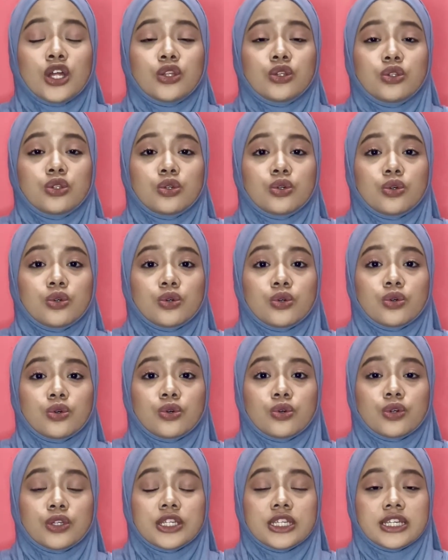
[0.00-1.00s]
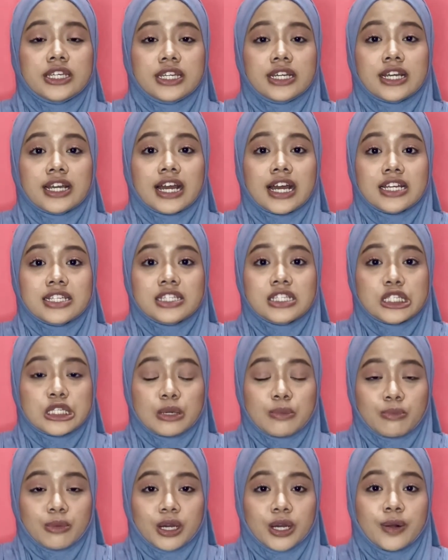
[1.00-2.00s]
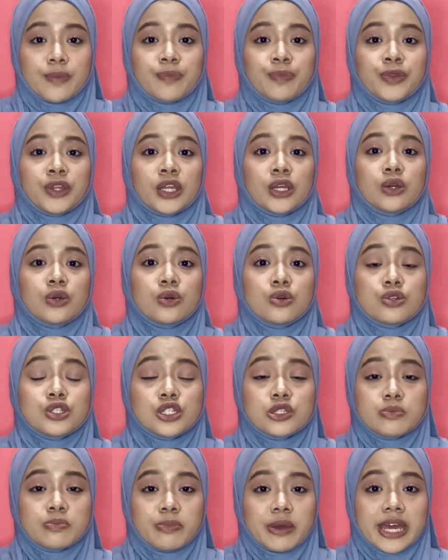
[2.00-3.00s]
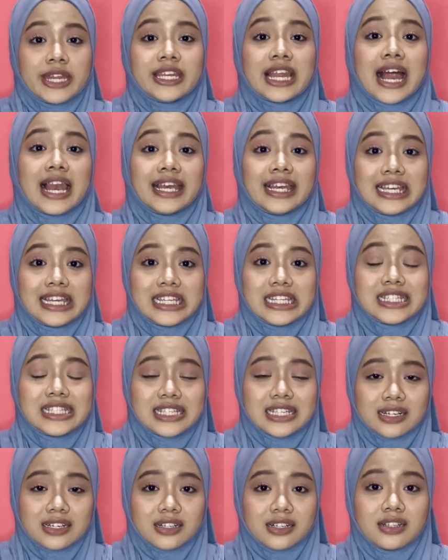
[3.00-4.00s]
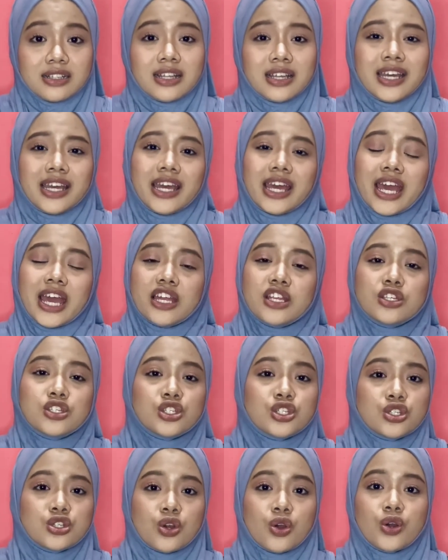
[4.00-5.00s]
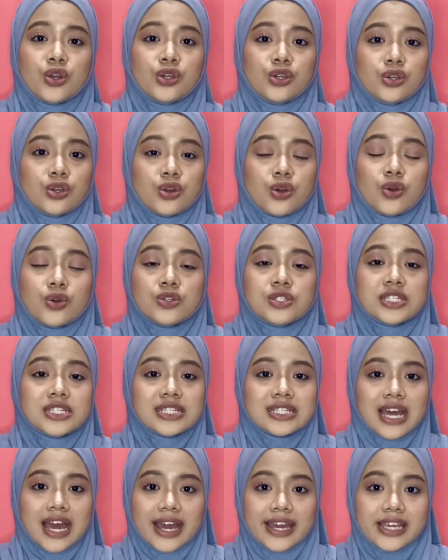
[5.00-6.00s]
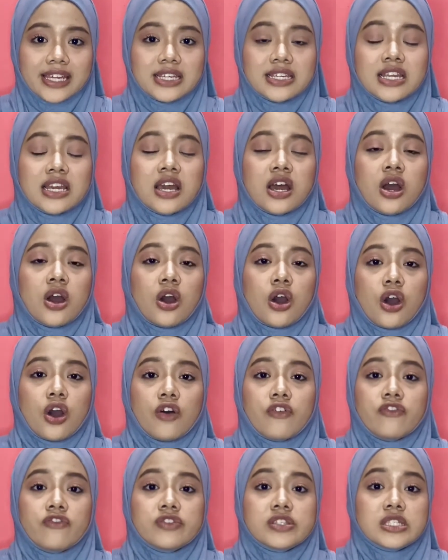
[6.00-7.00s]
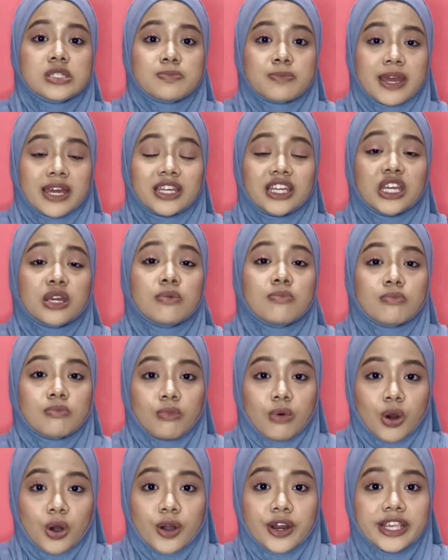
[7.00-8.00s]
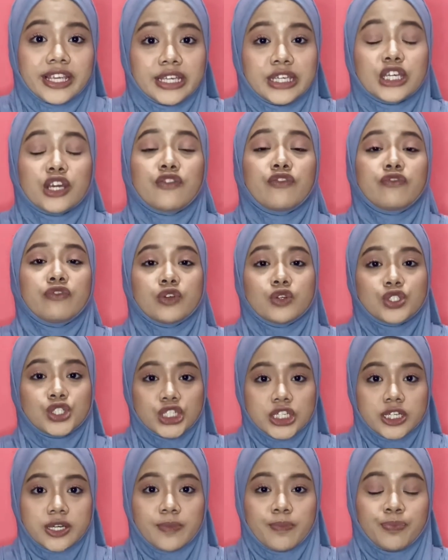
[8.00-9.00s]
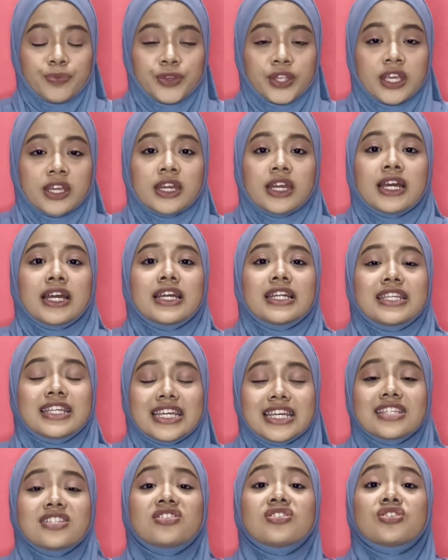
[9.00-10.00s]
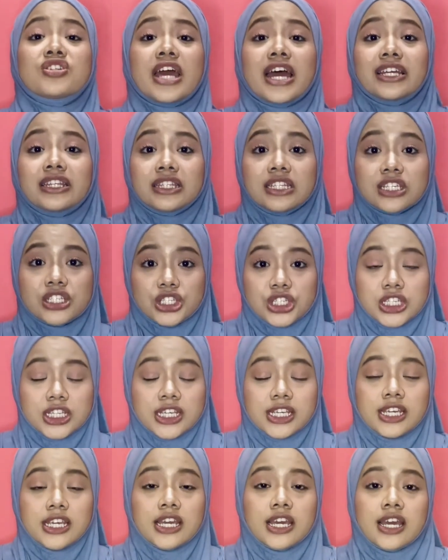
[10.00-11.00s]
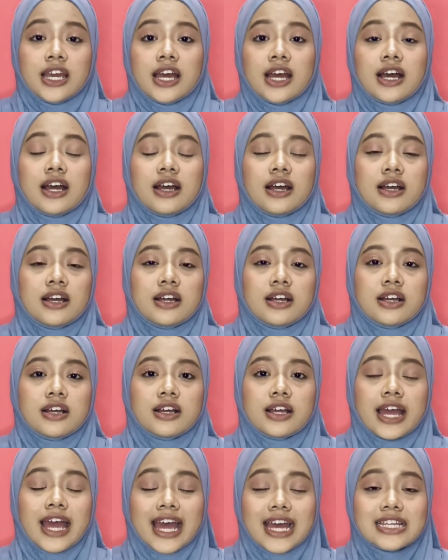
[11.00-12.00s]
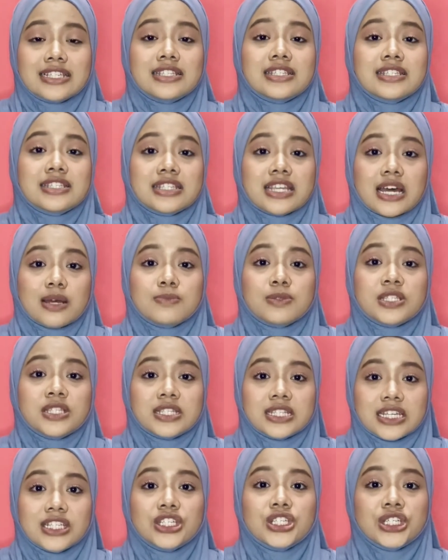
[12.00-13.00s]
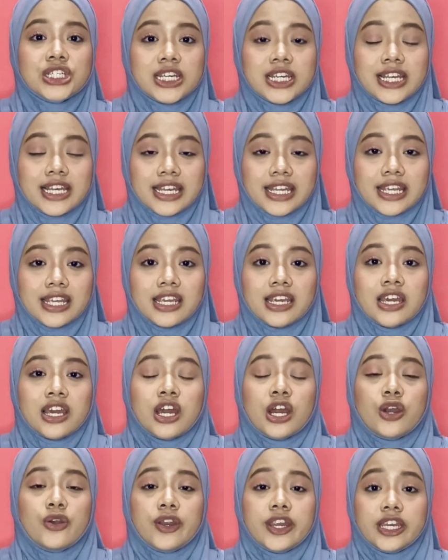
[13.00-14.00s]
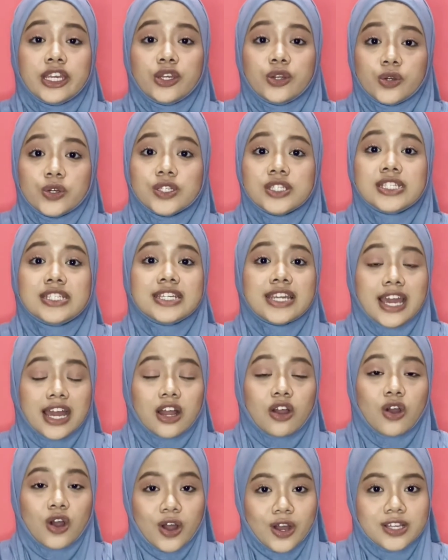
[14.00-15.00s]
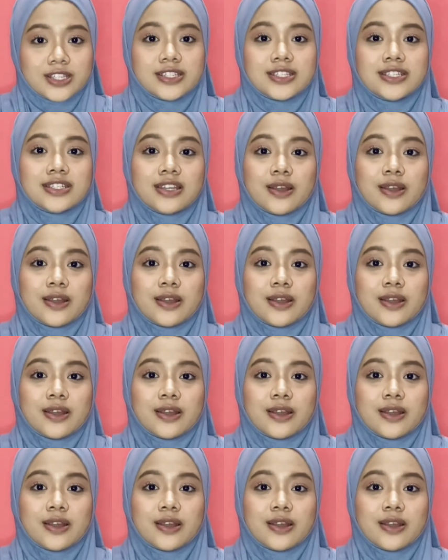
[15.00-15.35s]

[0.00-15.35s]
to the customer who spend little and show no sign of spending more in the future. This strategy has substantially reduced their costs.